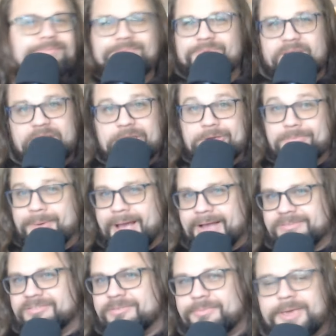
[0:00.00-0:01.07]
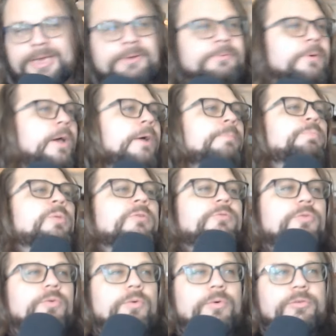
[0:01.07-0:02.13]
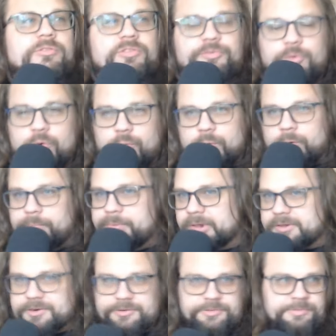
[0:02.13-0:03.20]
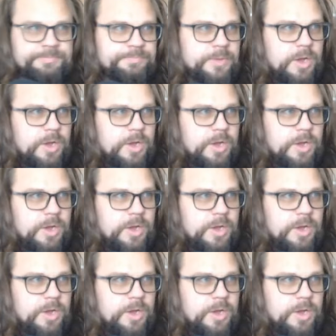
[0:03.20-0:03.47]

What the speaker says: thank you, past me, for world builders.